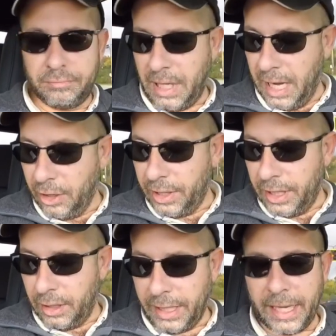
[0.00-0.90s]

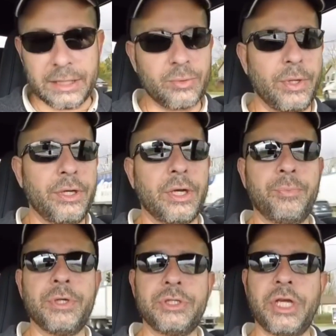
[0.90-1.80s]
area, I guess, where you can
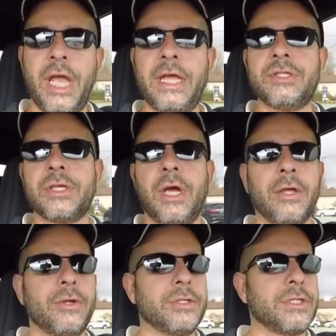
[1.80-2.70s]
put change and
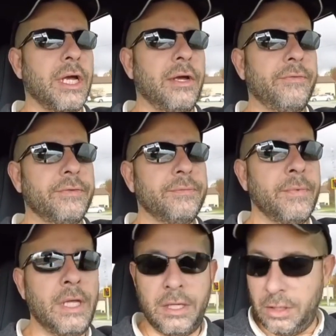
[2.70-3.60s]
other stuff.
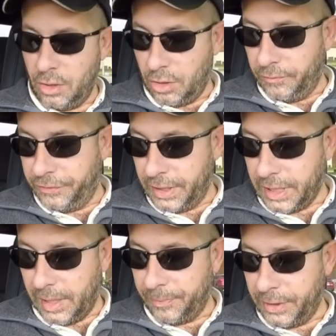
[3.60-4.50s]
You could fit a
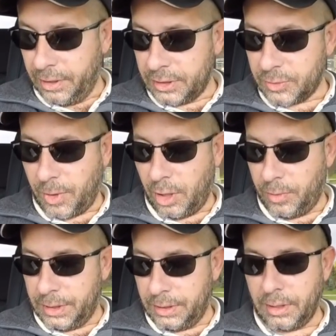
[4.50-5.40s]
cup there, a small
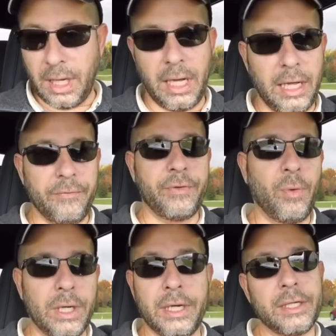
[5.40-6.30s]
one, if you
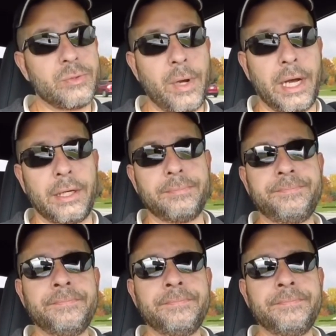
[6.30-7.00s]
wanted as well.